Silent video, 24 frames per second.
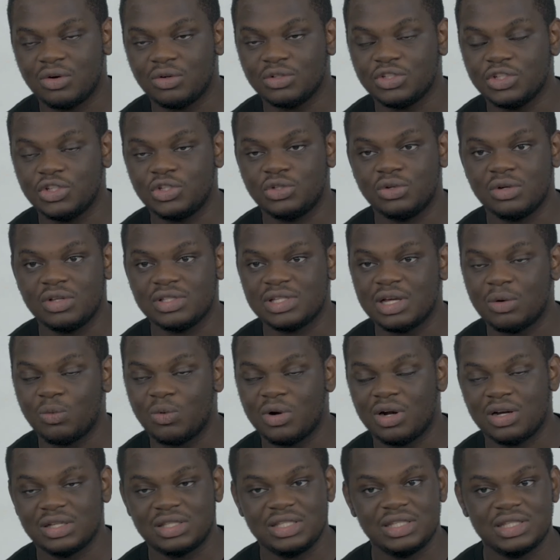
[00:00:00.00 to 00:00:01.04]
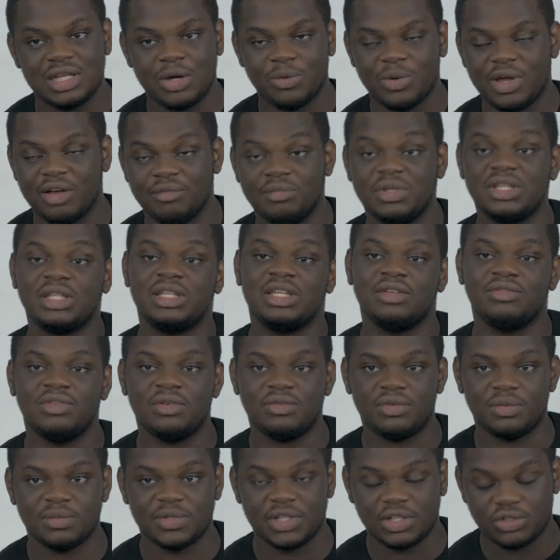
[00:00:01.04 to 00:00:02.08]
conditions and warranties that we have
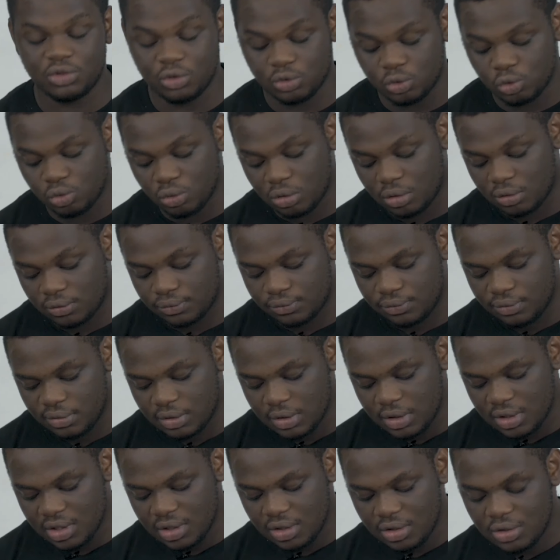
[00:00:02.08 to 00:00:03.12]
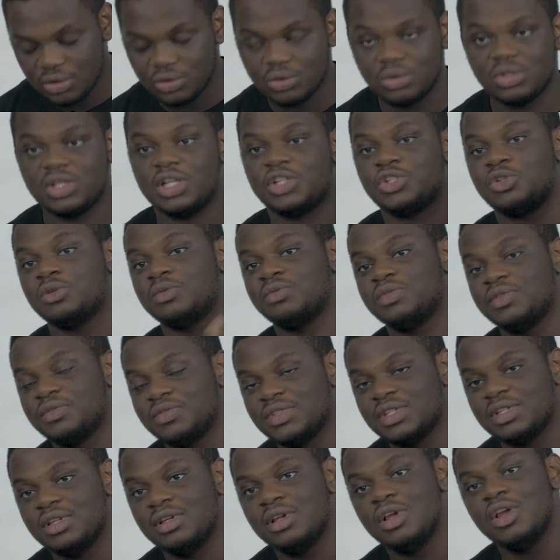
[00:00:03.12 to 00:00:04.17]
given from Section 12 to Section
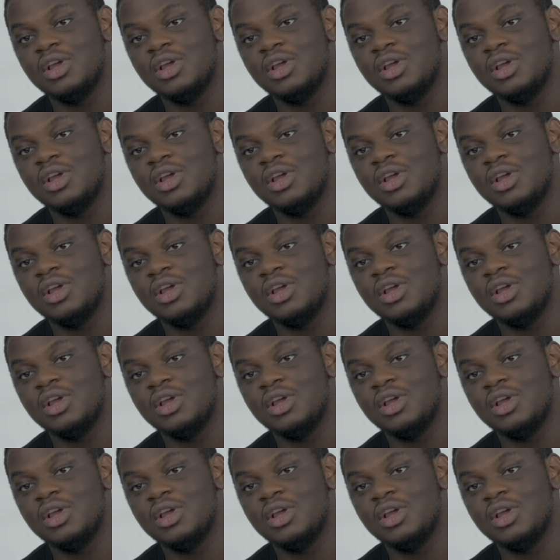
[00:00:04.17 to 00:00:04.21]
15.